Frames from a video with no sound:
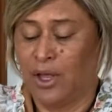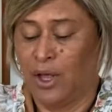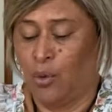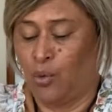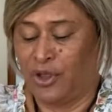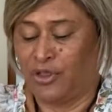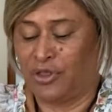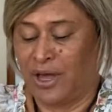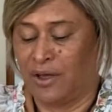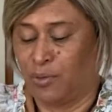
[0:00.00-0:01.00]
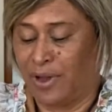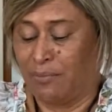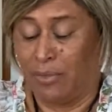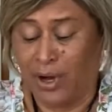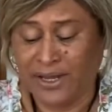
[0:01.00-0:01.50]
With the way
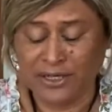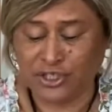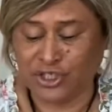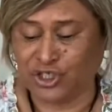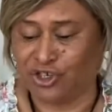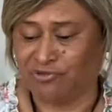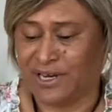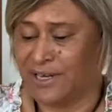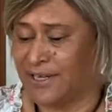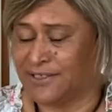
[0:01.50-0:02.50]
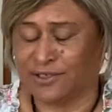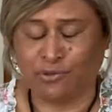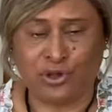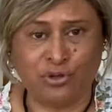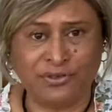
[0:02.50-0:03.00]
my energy is shifting, as
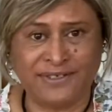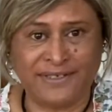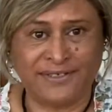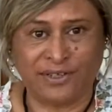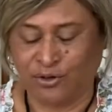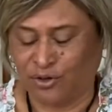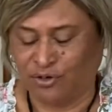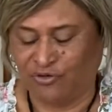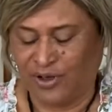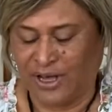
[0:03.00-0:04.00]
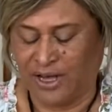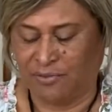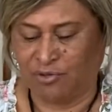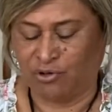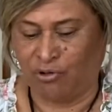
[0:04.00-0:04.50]
with yours, there's a lot of
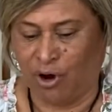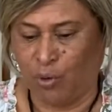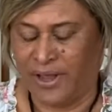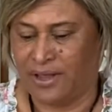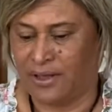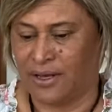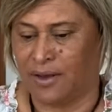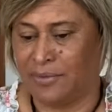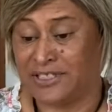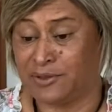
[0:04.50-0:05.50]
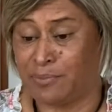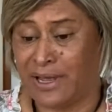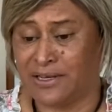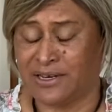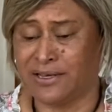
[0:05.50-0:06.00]
growing,
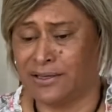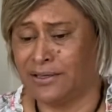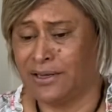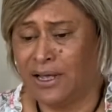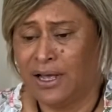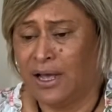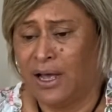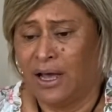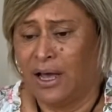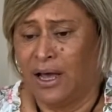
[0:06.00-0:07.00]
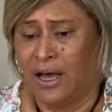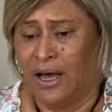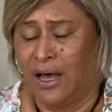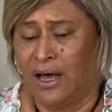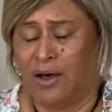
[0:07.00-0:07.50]
expanding, and
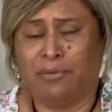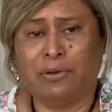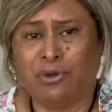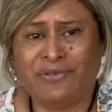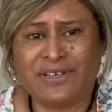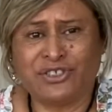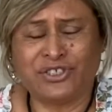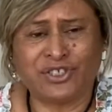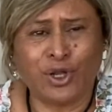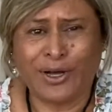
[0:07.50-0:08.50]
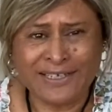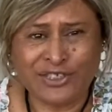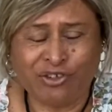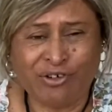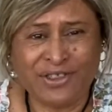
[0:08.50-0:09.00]
moving into slightly
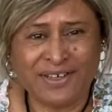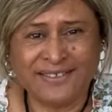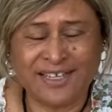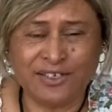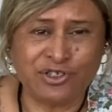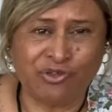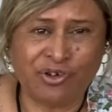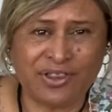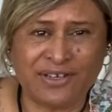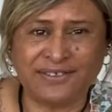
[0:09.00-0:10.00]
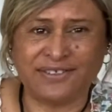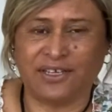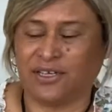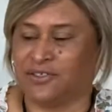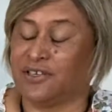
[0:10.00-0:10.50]
different things, and
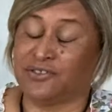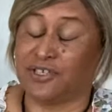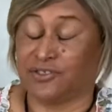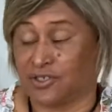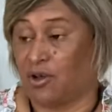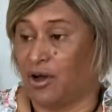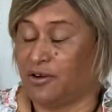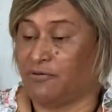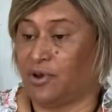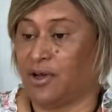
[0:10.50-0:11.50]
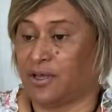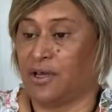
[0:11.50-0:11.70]
there's kind of like